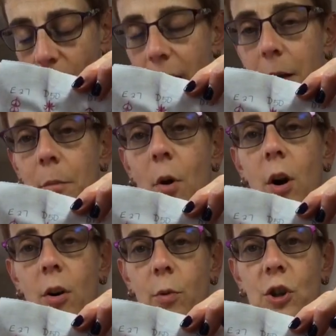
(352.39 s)
go ahead and
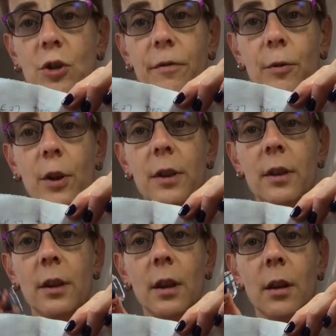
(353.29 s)
mark which foot
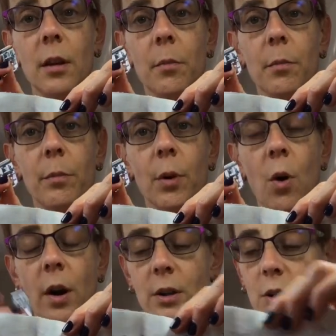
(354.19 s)

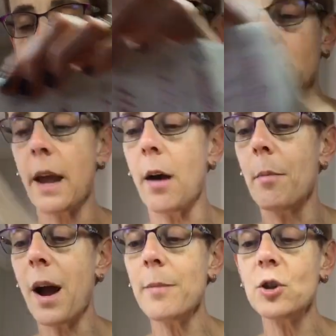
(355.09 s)
belongs to it.
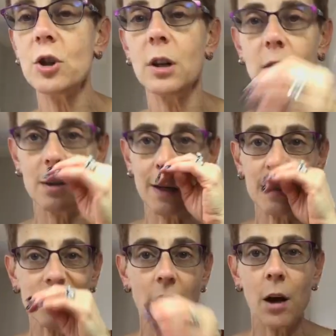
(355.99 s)
Now my machine
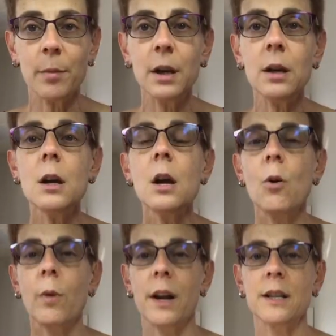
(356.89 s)
does tell me
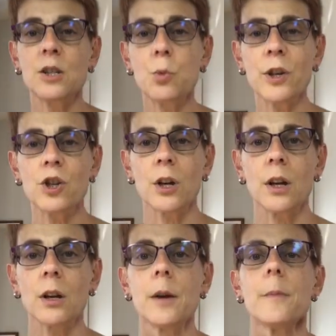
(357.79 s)
when I switch
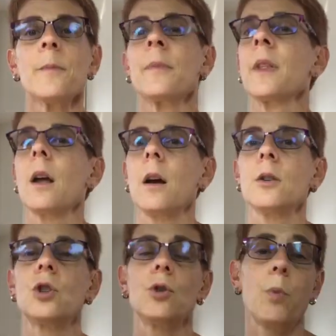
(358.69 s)
it
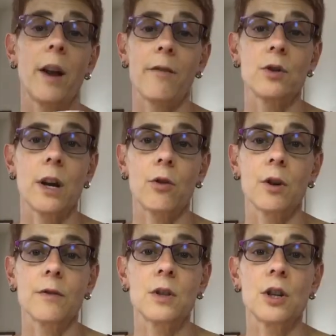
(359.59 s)
to whatever
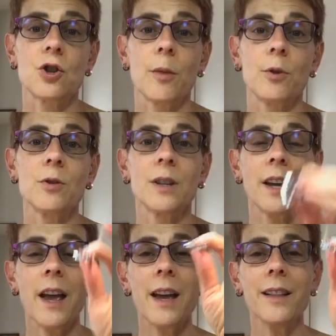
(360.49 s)
decorative stitch I'm
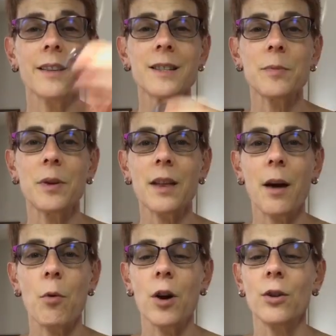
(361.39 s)
using. Hey Elizabeth,
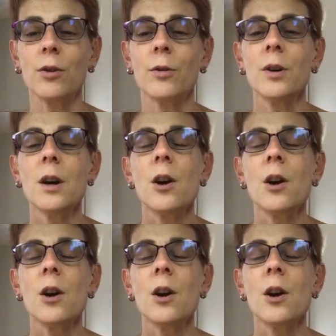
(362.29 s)
how are you?